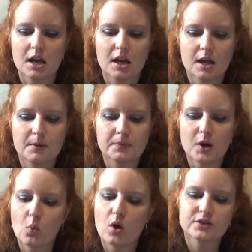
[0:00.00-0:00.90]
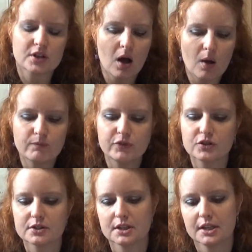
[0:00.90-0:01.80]
There was
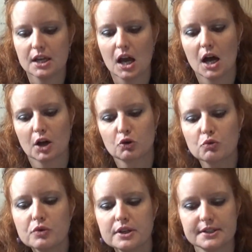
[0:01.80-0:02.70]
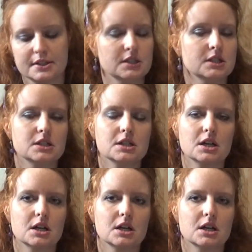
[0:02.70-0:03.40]
obviously a Christian